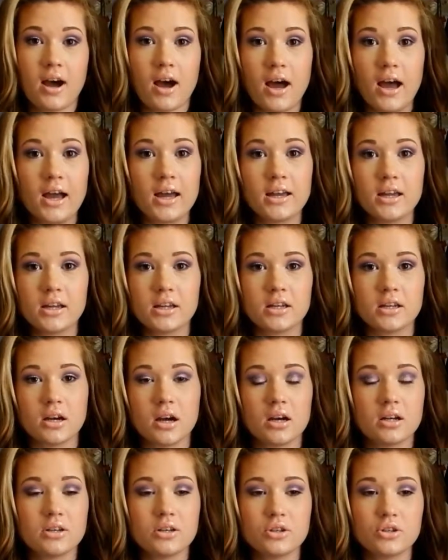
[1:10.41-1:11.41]
I
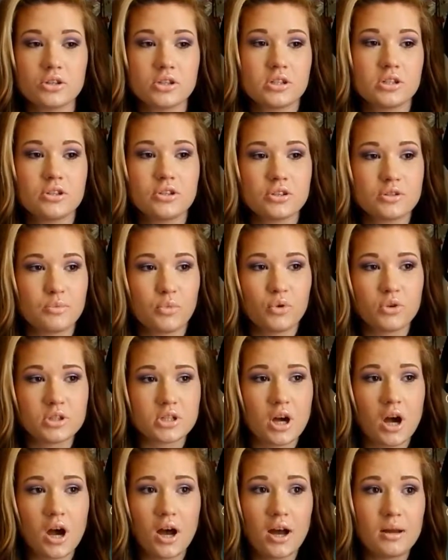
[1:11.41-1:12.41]
used to use them all the
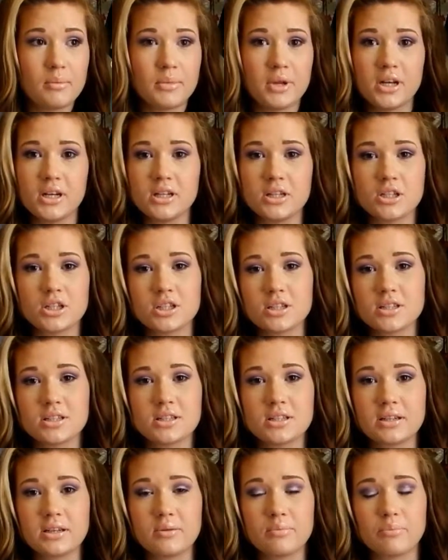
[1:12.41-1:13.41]
time, and it
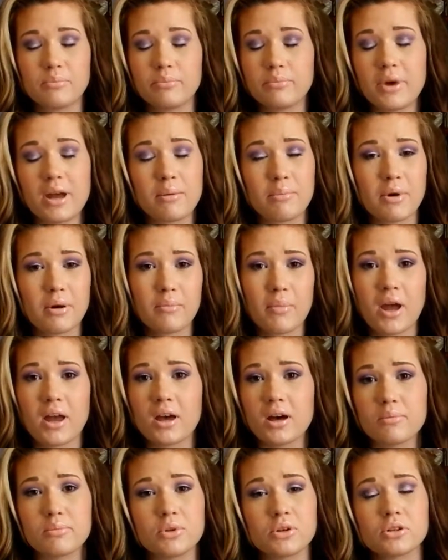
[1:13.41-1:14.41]
just made my
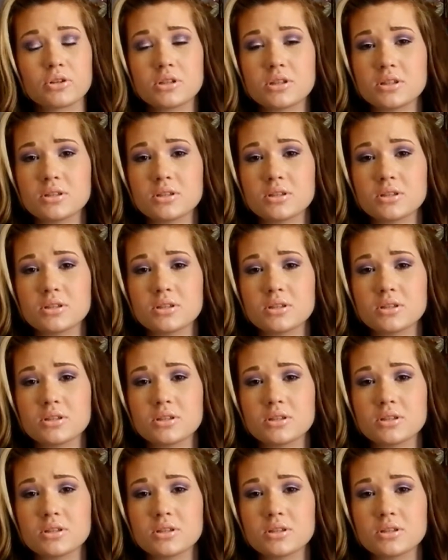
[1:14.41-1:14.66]
makeup look